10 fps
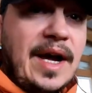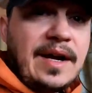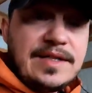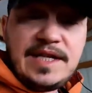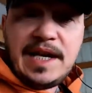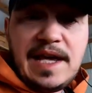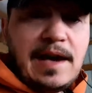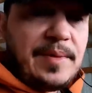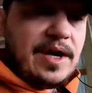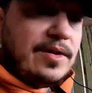not gotten Tiki
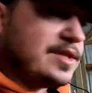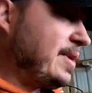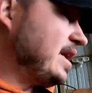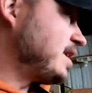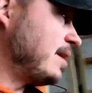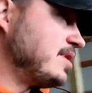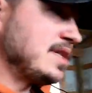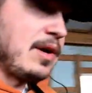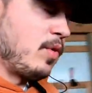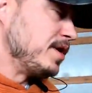up here as many times
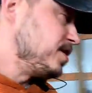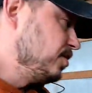as I want